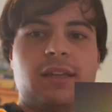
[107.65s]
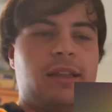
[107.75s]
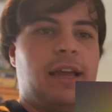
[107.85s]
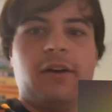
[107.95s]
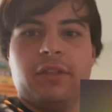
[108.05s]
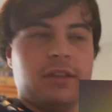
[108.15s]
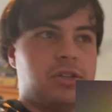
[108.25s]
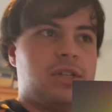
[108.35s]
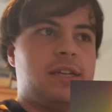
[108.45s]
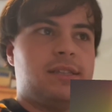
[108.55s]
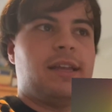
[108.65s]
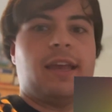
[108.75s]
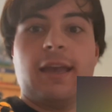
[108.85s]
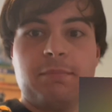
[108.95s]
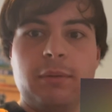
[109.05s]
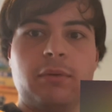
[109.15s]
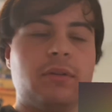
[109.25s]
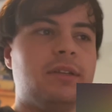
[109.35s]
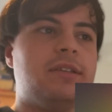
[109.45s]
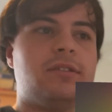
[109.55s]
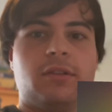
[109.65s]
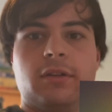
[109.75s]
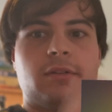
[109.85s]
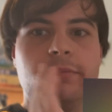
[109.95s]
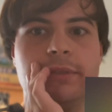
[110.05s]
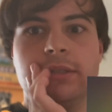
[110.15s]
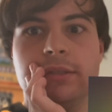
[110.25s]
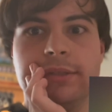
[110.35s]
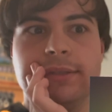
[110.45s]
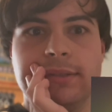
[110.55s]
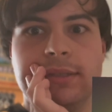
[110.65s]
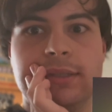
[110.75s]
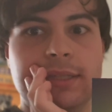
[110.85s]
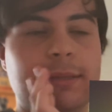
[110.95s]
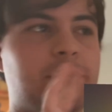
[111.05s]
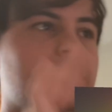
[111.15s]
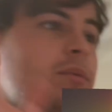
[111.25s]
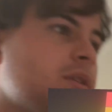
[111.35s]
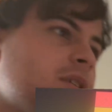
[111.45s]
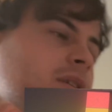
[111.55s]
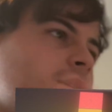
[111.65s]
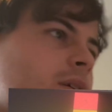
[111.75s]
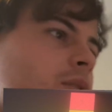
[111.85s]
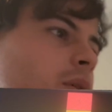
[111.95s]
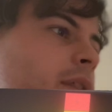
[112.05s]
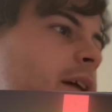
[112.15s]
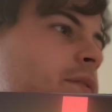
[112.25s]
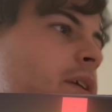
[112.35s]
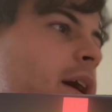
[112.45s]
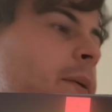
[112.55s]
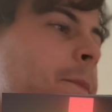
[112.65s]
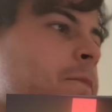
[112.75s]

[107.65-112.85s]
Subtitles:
And now that they're chases, they can't be re-released, although Mattel has done that. But we're just going to ignore that for now.